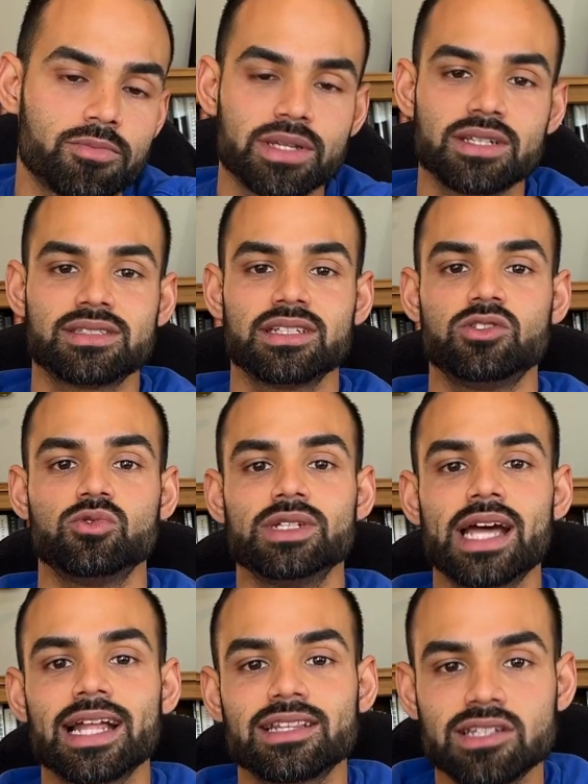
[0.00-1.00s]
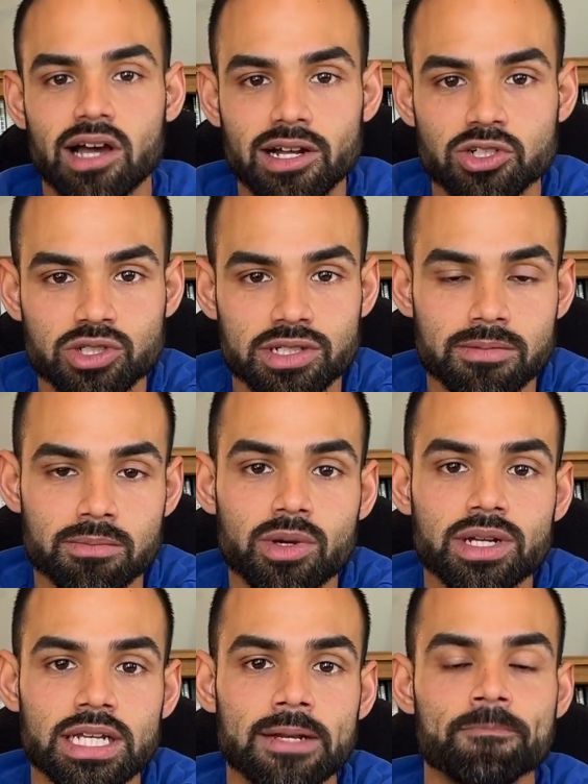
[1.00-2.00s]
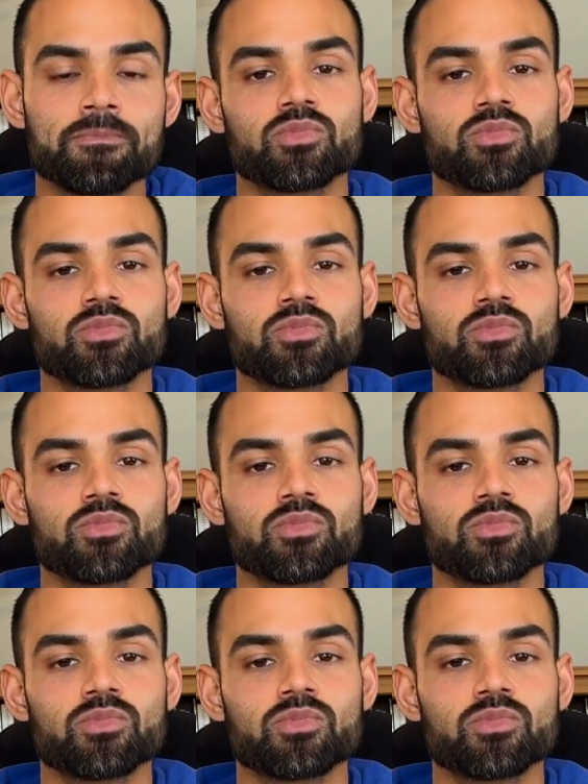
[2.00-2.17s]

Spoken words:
because they do not touch their money.